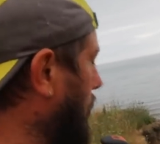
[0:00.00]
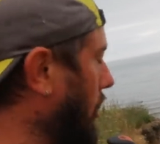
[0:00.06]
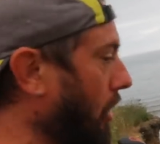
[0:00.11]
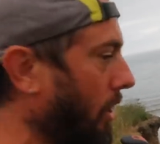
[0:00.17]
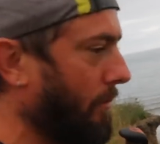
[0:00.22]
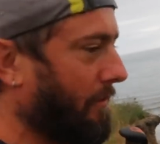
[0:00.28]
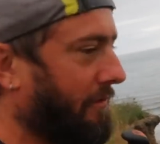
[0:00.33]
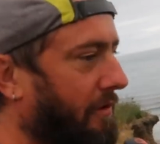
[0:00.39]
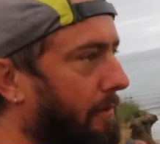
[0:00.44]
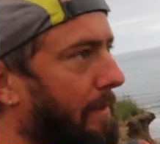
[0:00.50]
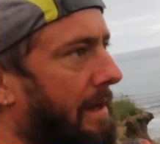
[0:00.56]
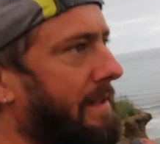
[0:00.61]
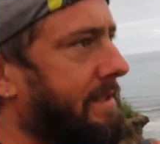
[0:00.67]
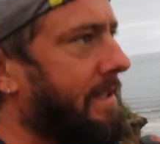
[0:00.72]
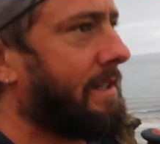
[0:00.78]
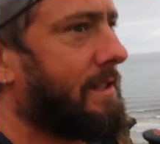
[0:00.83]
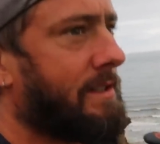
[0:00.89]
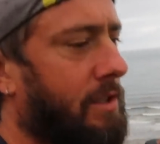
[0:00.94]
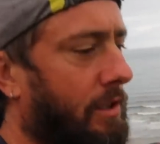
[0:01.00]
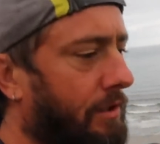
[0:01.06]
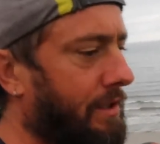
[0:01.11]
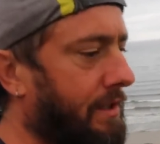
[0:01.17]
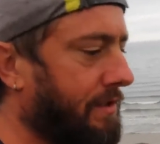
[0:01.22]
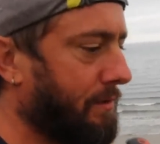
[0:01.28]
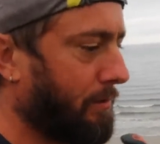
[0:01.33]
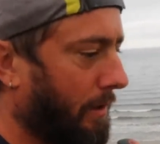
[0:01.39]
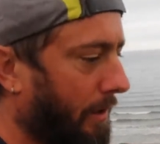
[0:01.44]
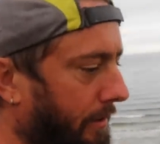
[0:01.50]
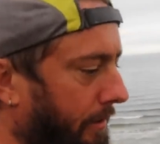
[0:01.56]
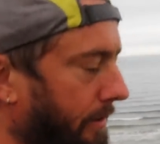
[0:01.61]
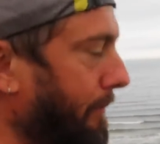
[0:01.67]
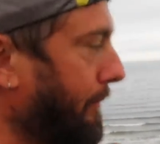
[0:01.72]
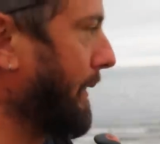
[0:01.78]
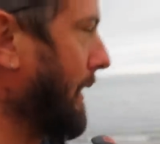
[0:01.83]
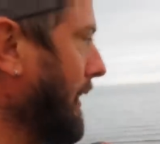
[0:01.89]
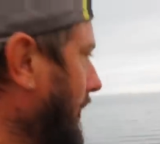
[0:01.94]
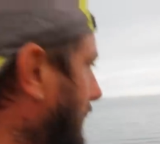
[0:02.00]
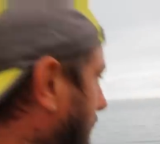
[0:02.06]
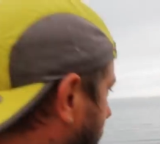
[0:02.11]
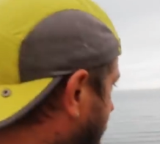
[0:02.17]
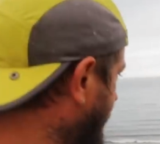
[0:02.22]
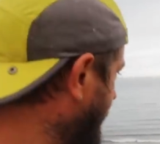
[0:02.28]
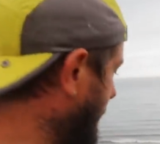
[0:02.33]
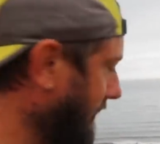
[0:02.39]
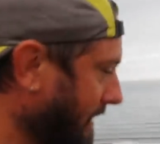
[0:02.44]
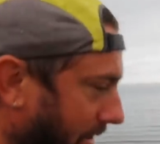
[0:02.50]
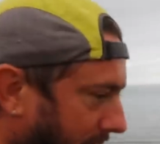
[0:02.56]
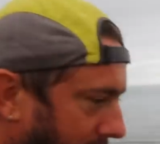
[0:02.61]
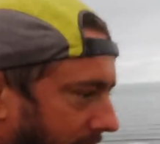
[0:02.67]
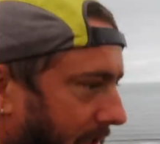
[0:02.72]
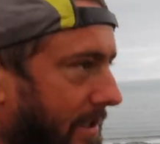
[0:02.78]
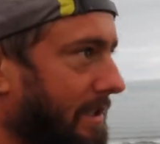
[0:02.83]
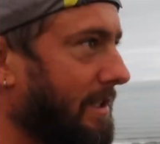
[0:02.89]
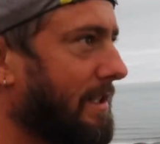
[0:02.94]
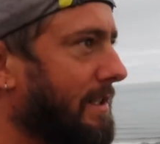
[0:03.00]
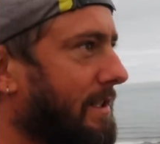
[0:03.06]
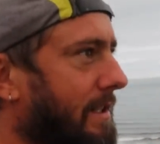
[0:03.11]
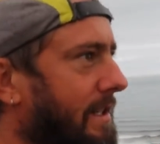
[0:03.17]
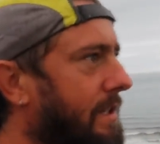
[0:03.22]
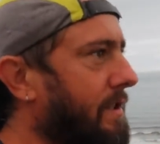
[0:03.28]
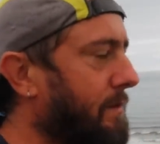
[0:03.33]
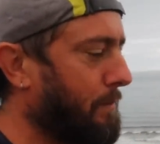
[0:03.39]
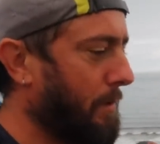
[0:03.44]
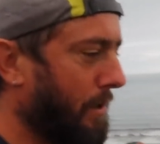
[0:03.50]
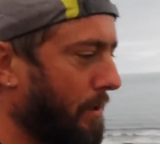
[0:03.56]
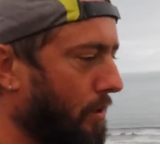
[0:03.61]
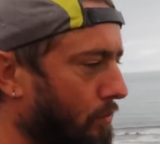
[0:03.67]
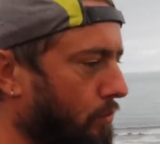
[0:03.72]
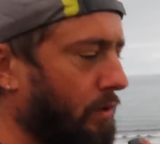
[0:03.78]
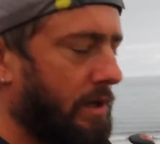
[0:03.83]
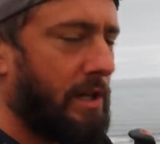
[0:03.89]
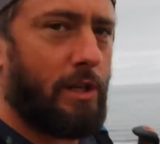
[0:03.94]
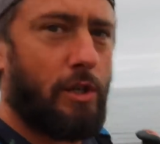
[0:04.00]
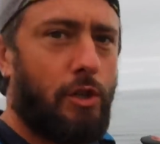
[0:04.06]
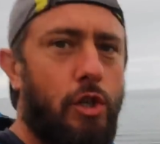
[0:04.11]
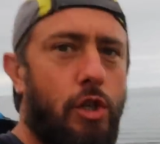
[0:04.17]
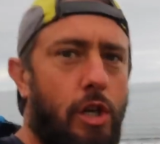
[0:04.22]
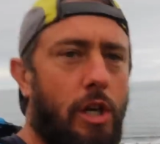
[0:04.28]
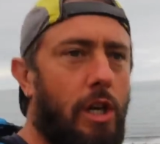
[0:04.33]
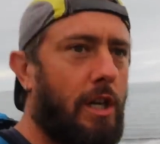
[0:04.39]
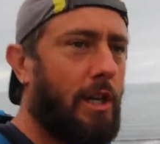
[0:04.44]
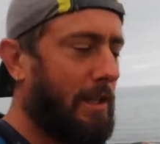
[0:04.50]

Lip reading: hope for medics on this one, but it's been a rich